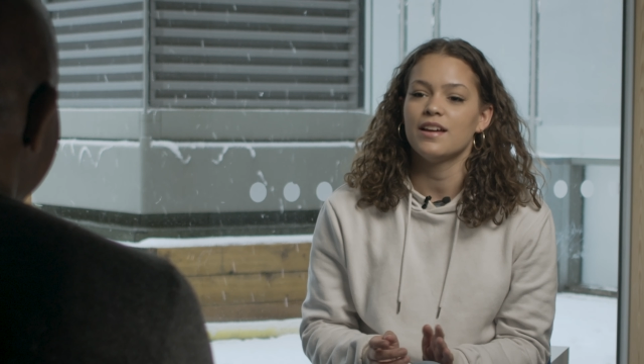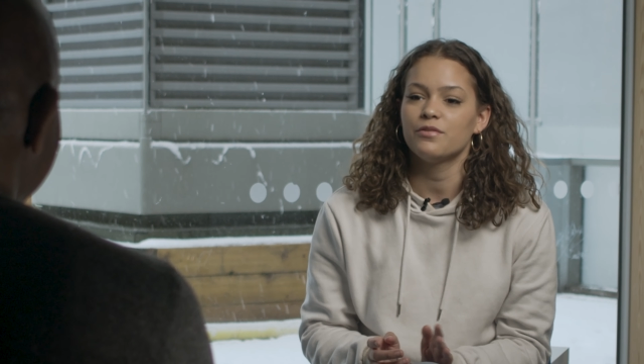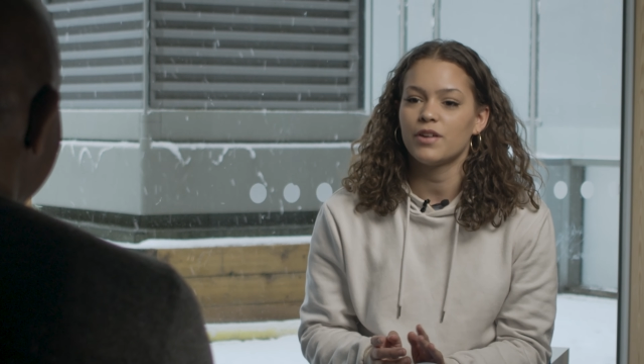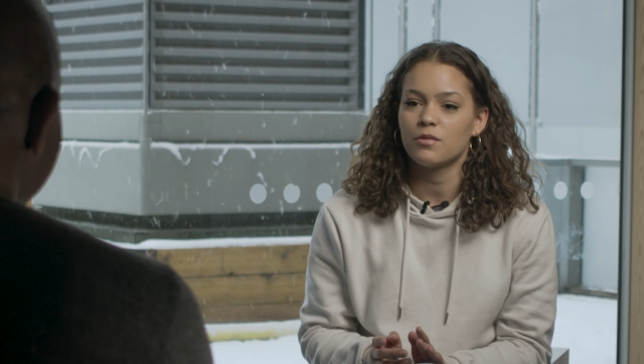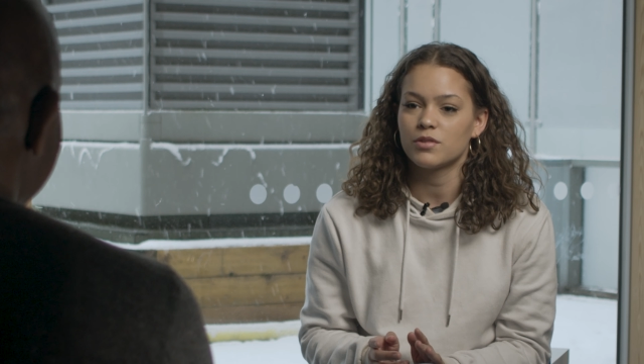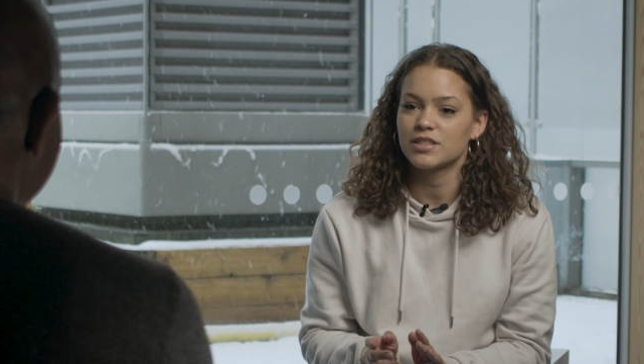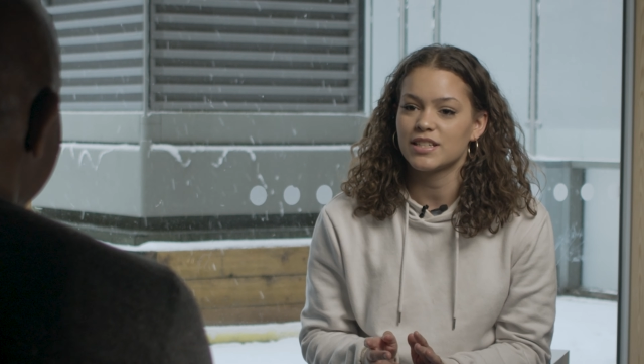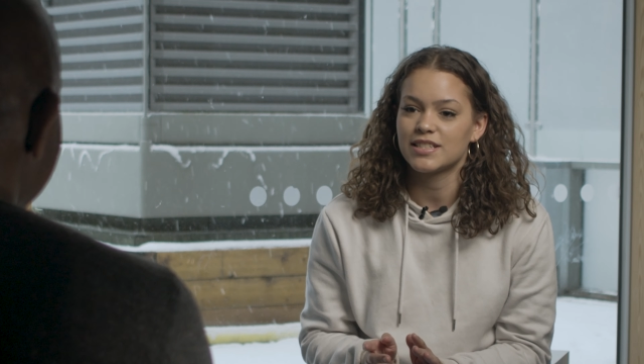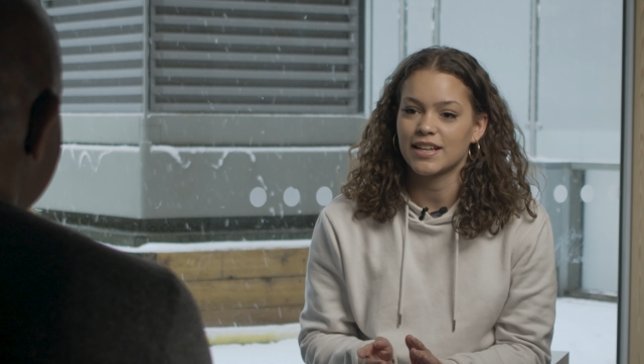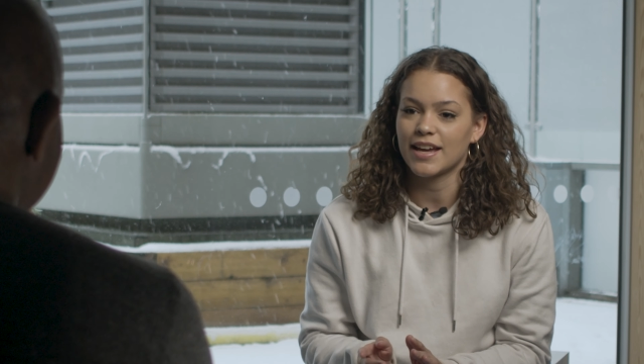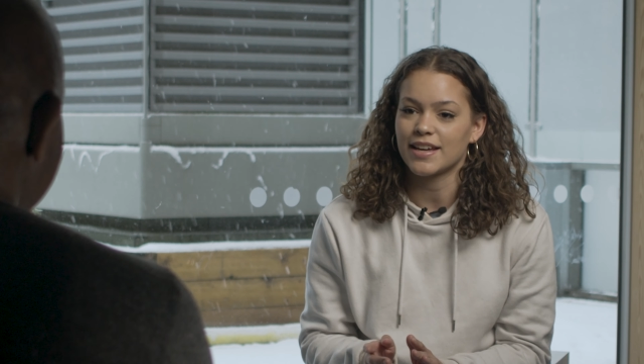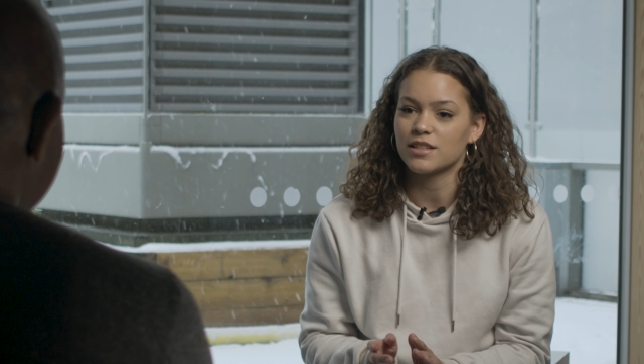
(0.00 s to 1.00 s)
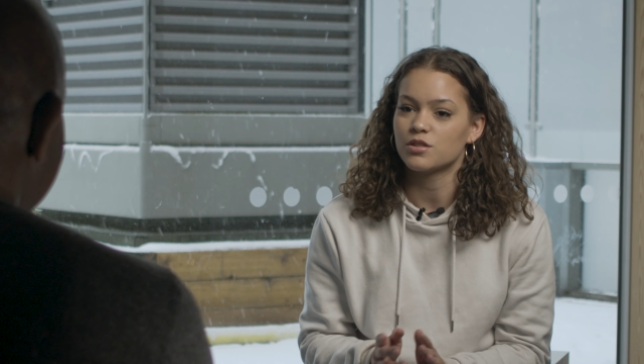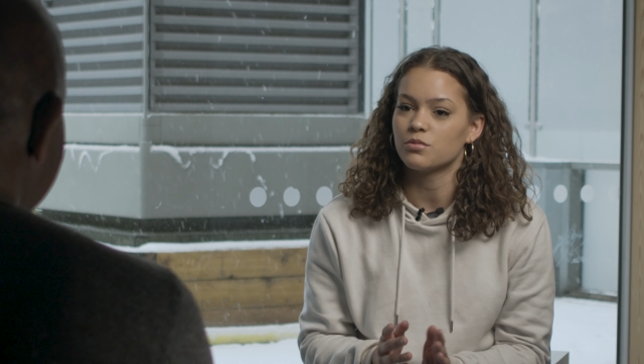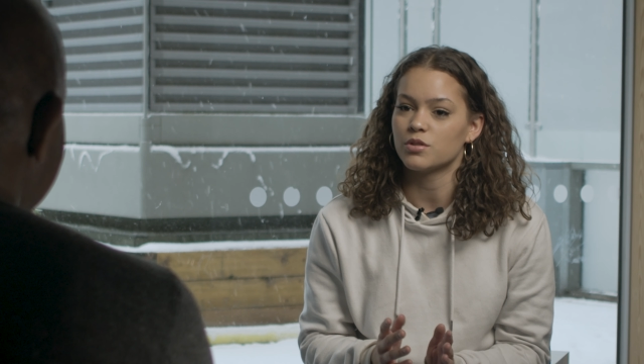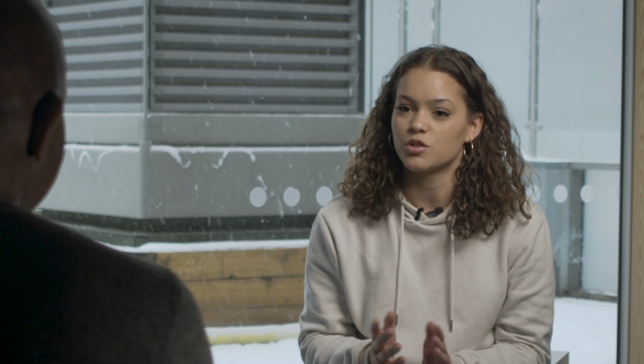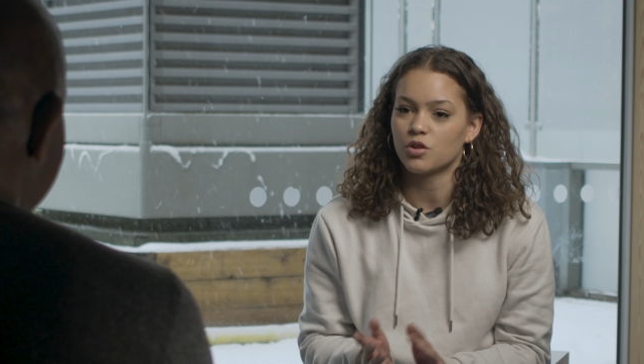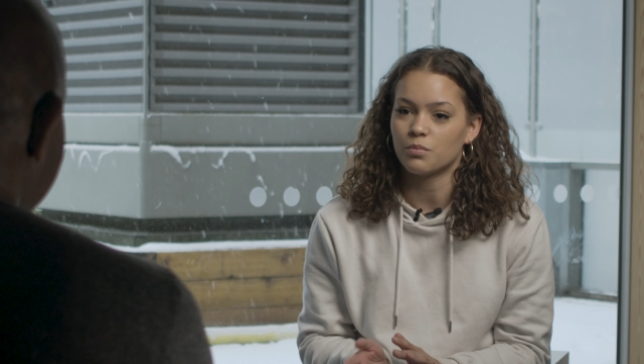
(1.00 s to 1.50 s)
If I wanted to get
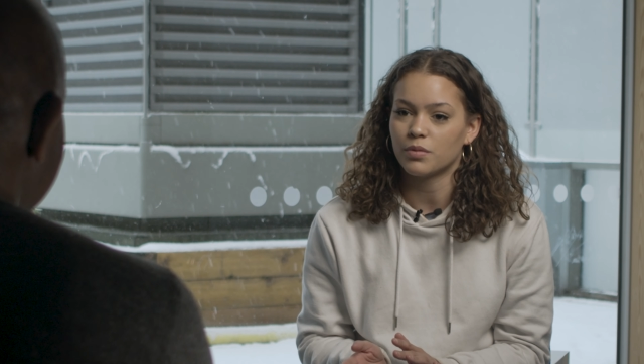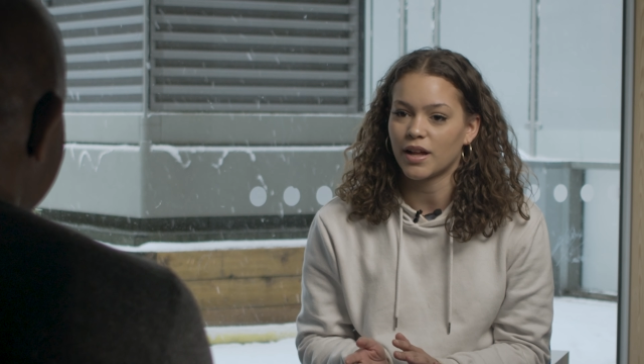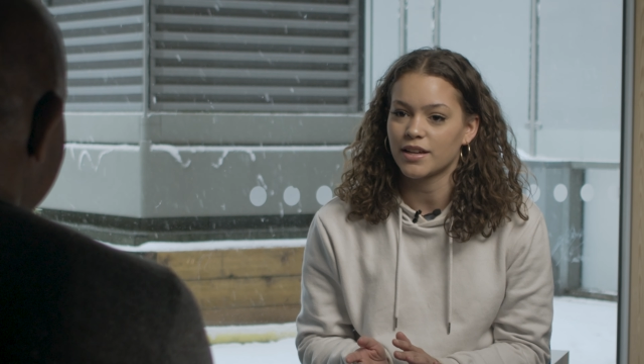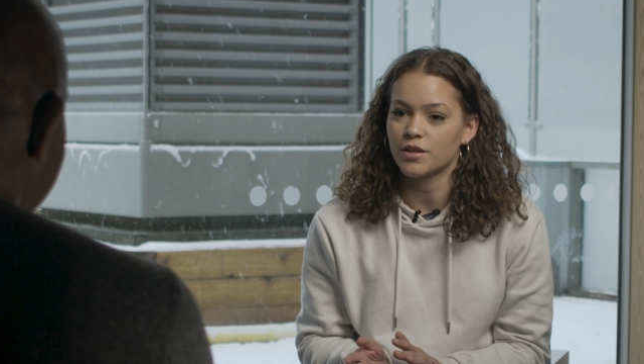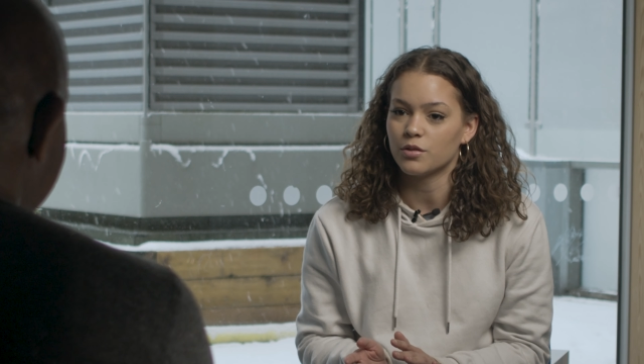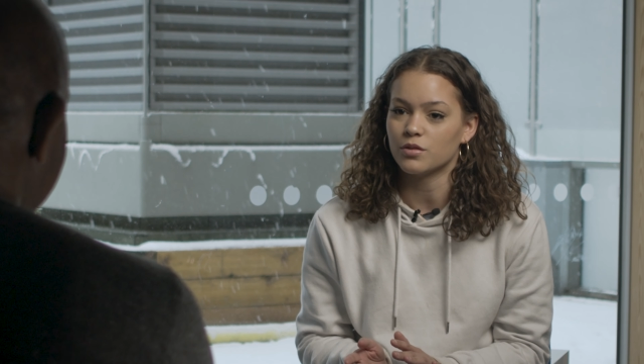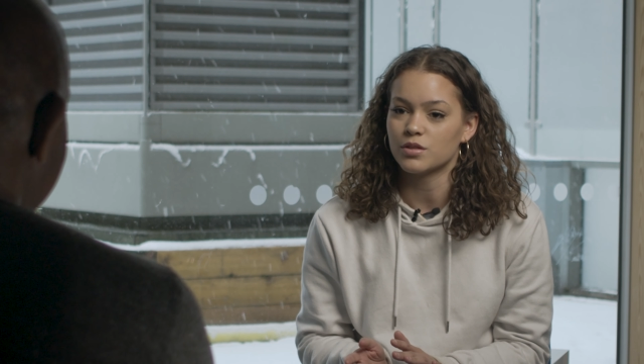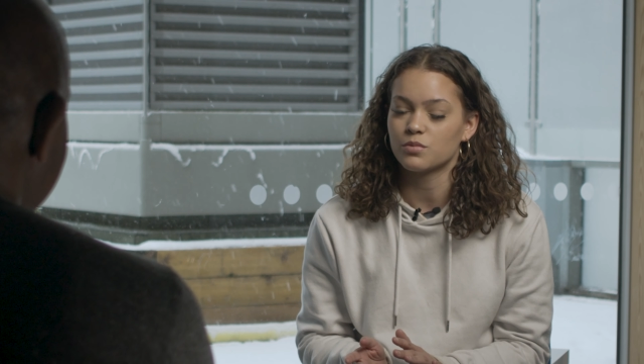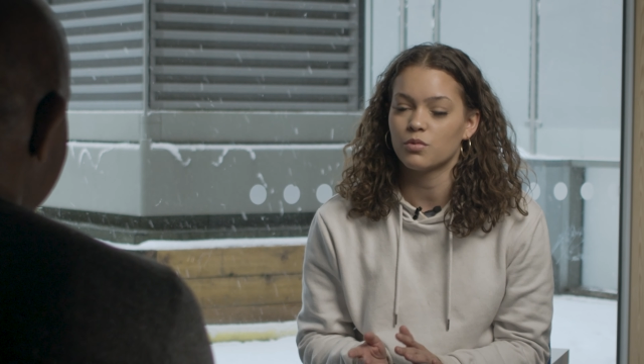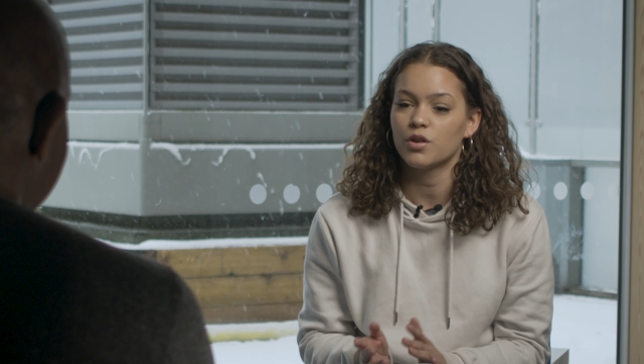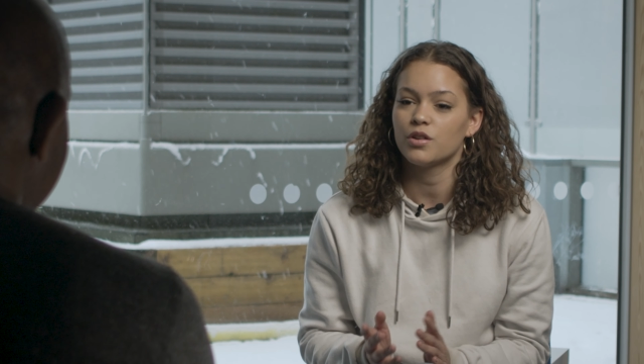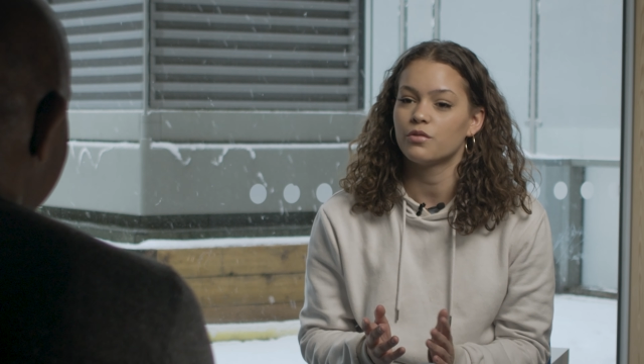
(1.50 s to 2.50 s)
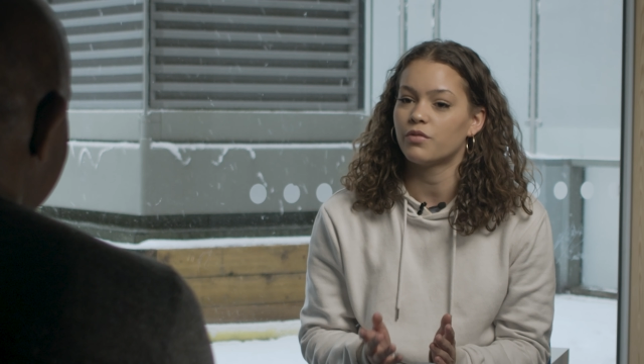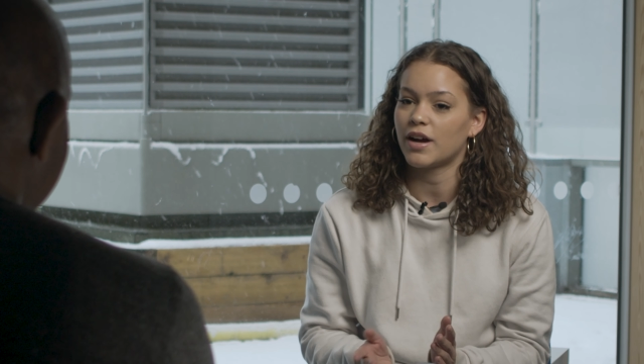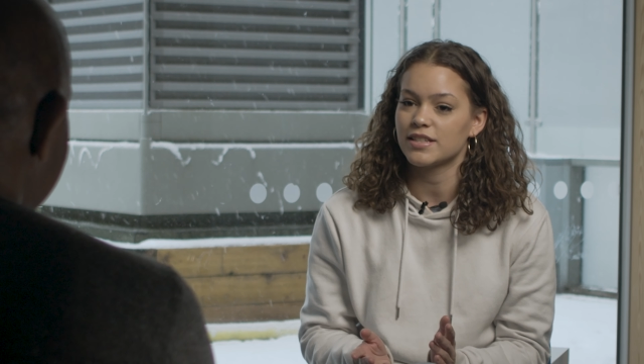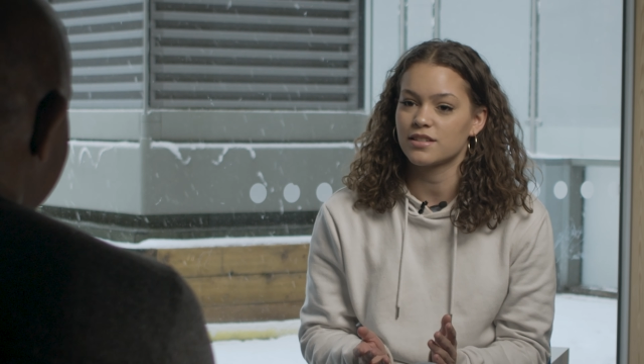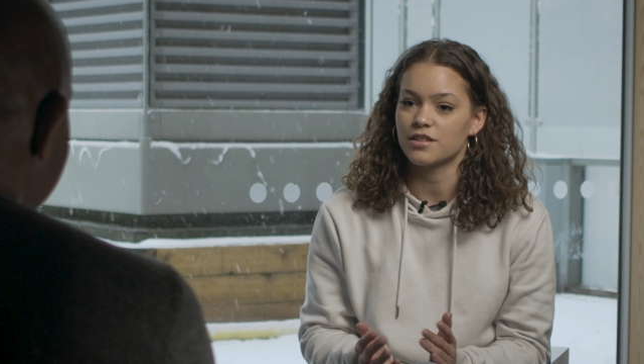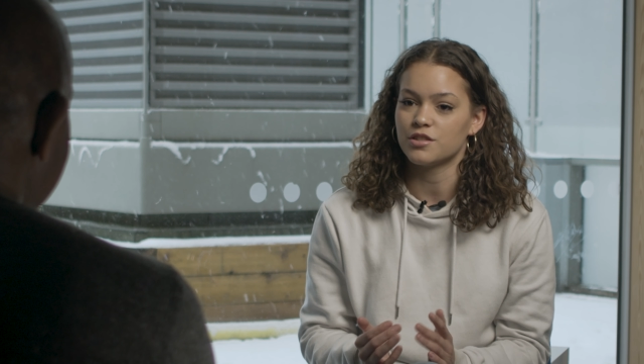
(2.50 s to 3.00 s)
into a job like yours, what
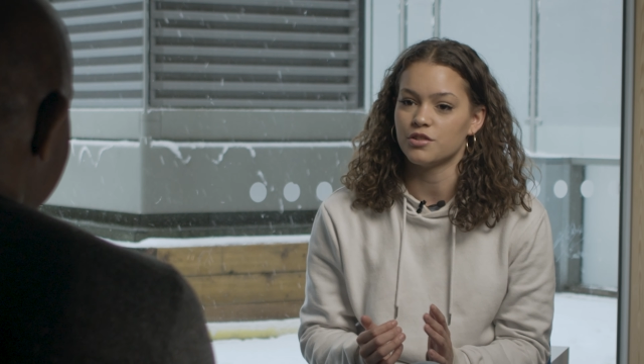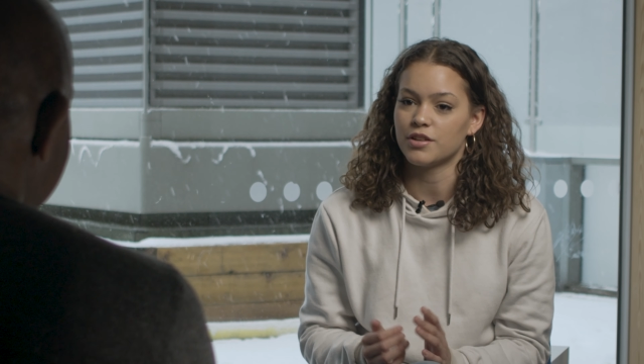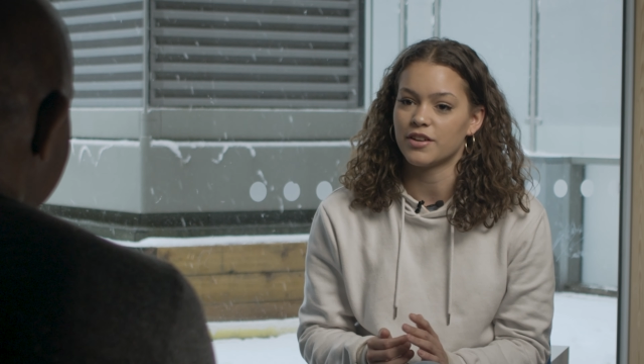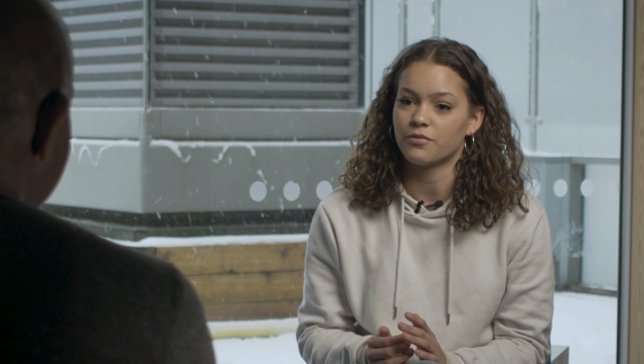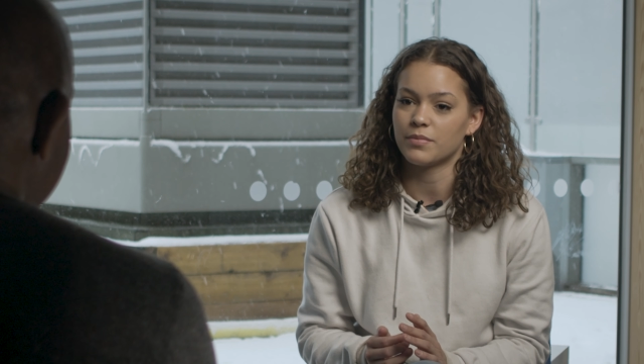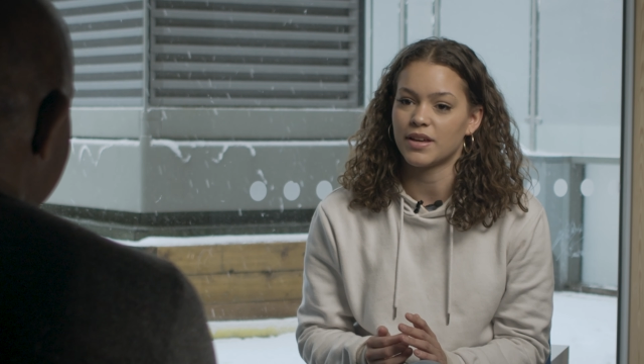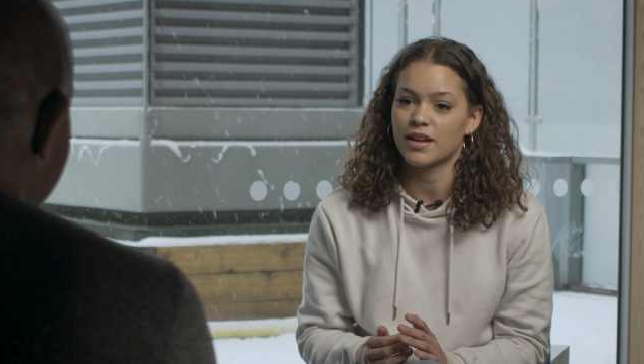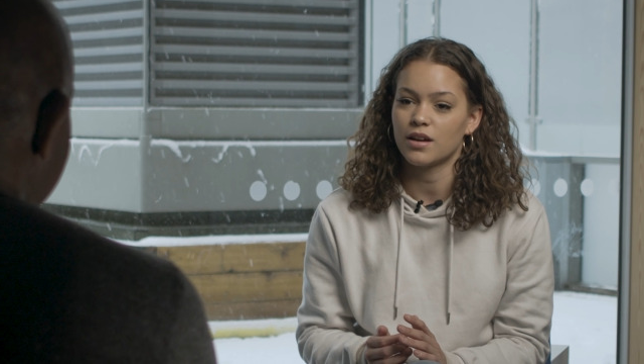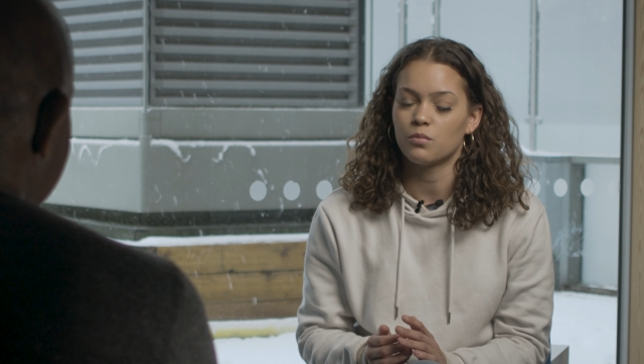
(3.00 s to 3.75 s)
advice could you give me?